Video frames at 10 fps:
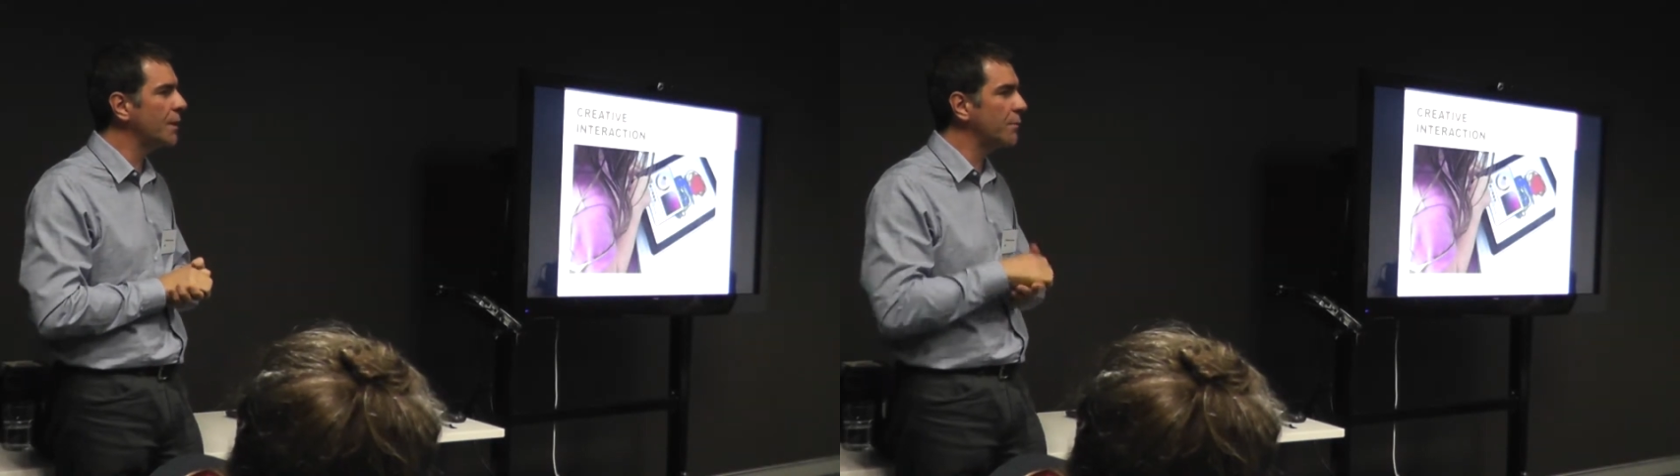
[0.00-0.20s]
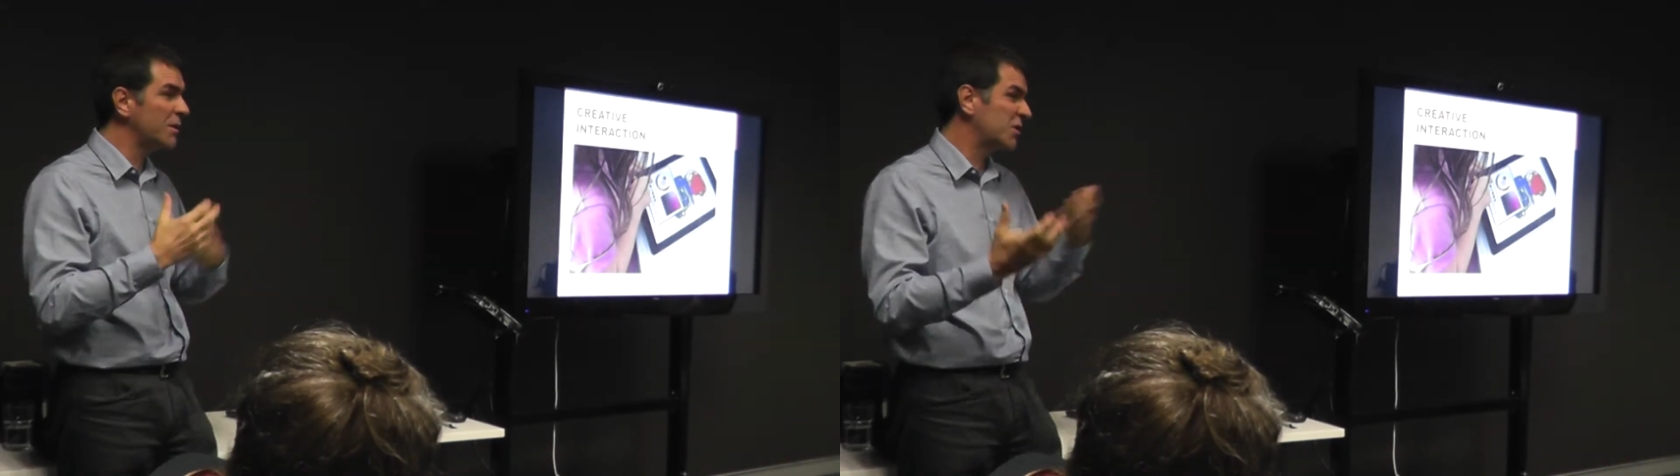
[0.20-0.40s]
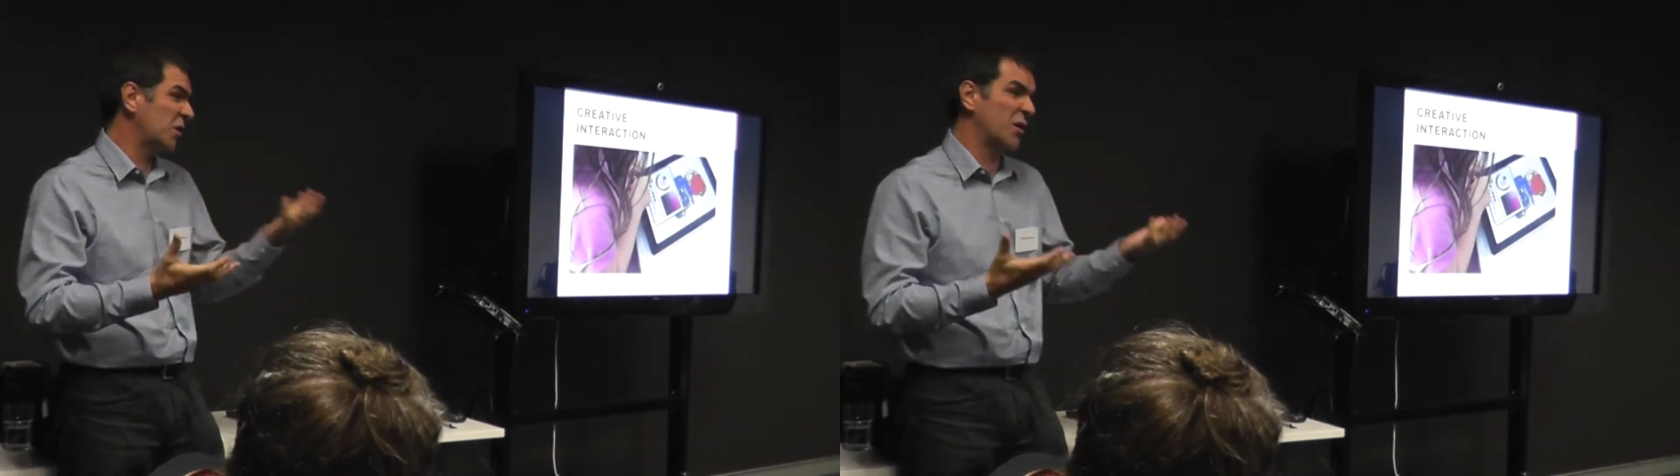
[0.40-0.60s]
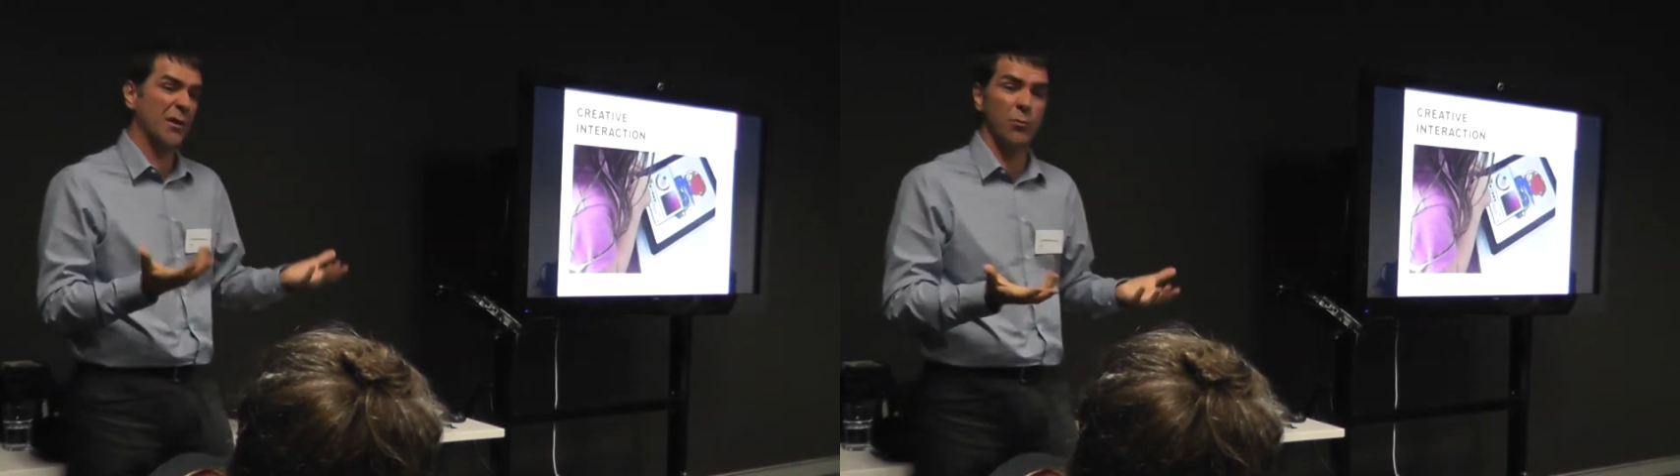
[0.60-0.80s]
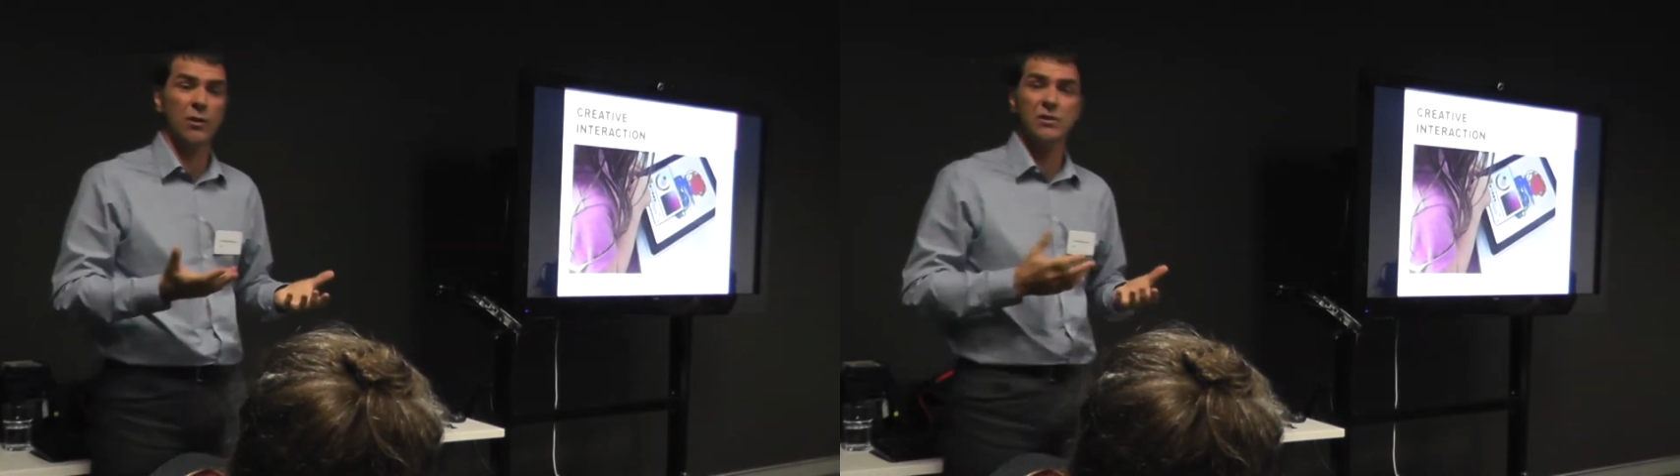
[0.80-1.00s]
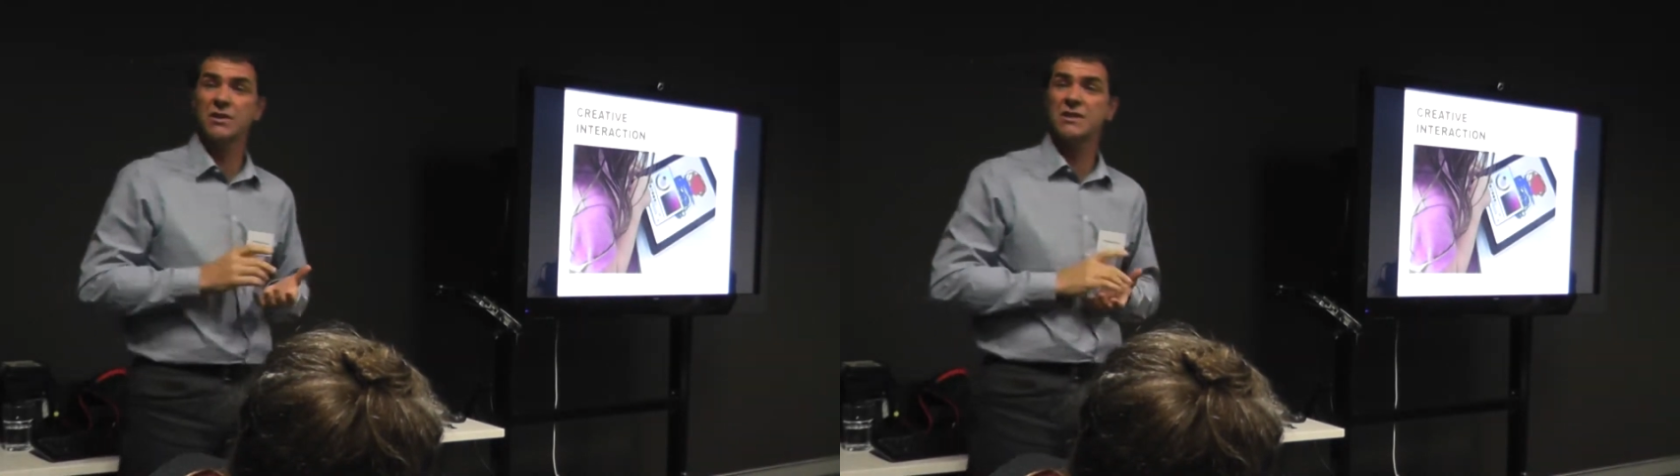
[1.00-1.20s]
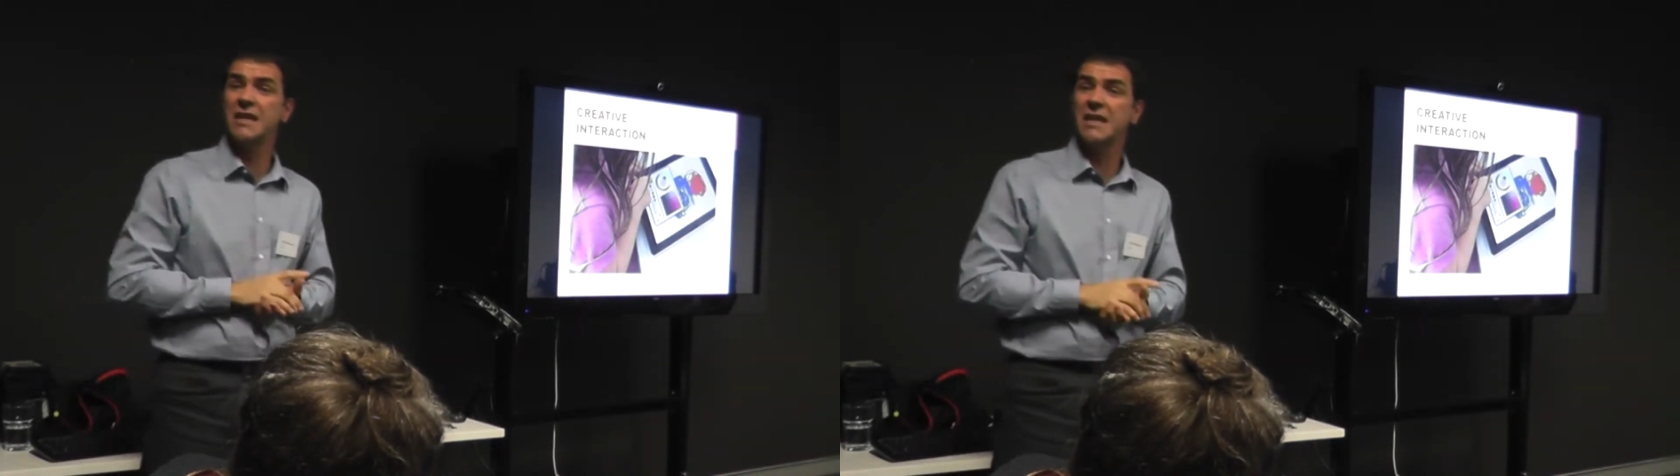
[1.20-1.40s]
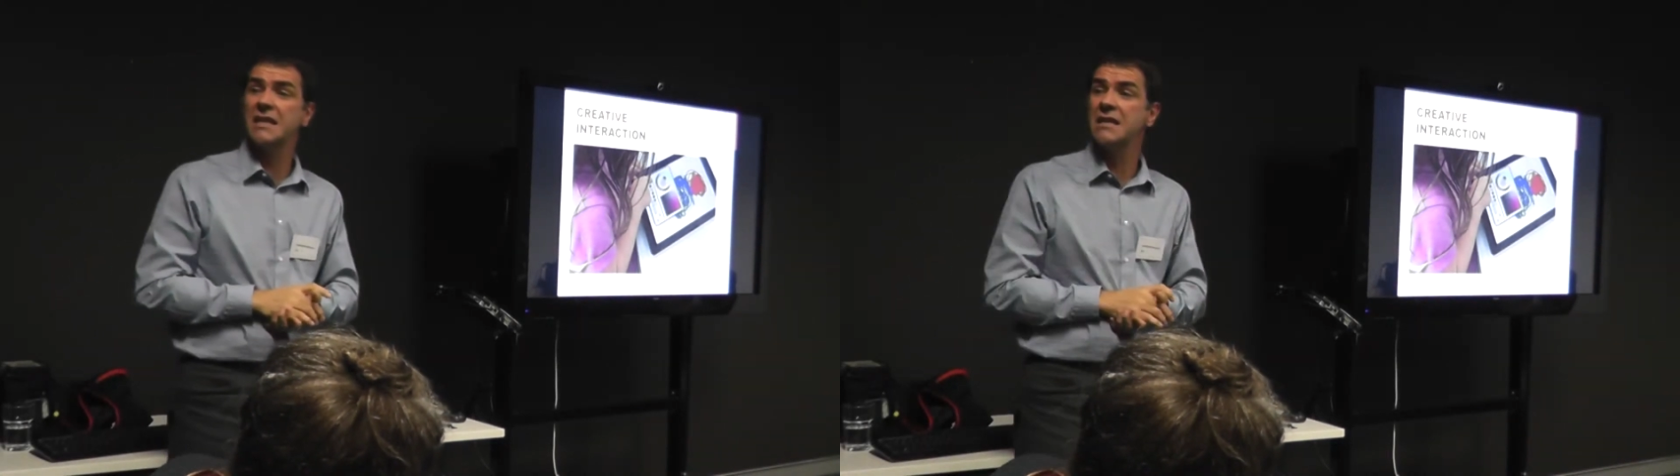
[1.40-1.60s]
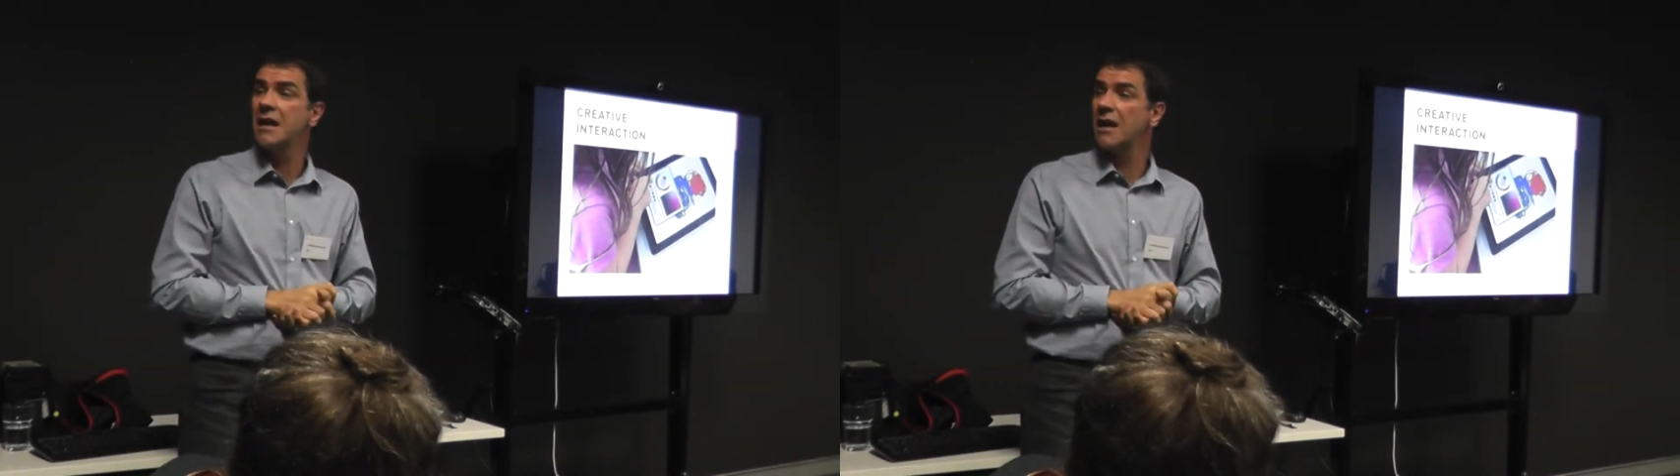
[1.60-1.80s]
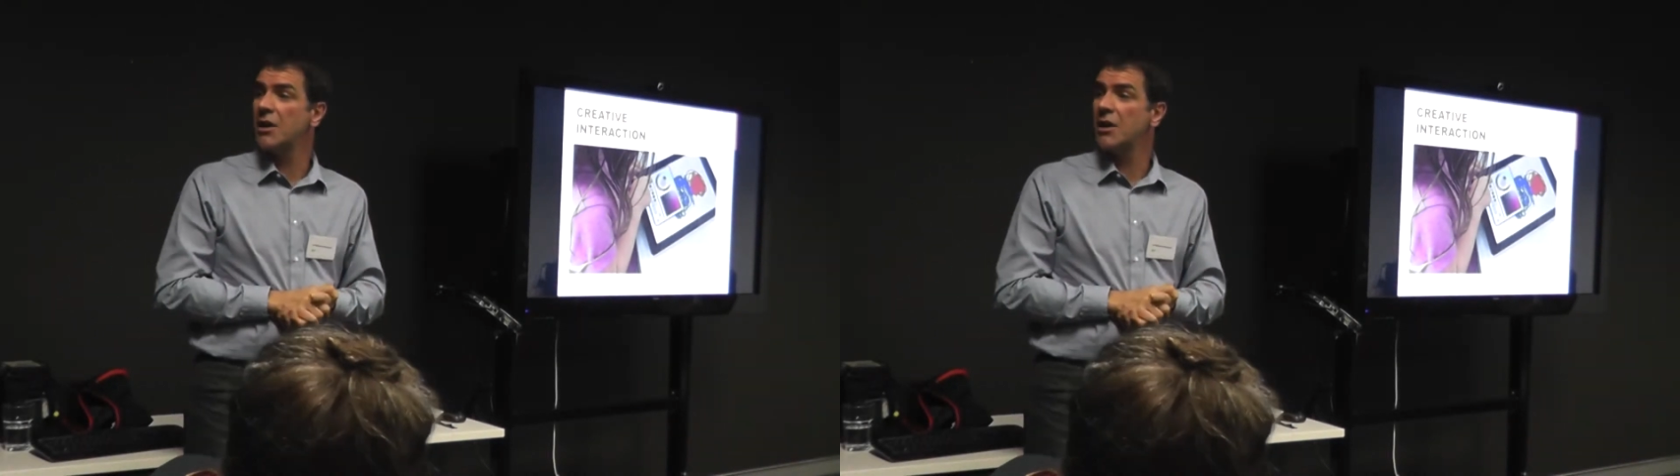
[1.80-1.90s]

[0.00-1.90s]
We certainly wanted to see